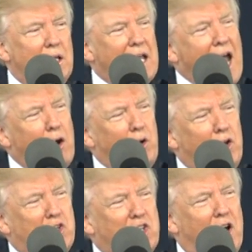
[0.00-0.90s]
Carry
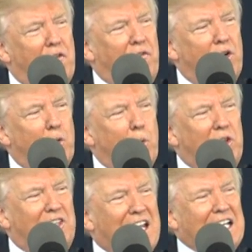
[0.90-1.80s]
yourself
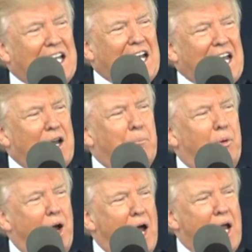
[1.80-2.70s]
with dignity and
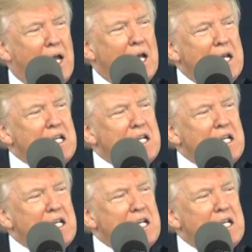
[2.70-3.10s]
pride.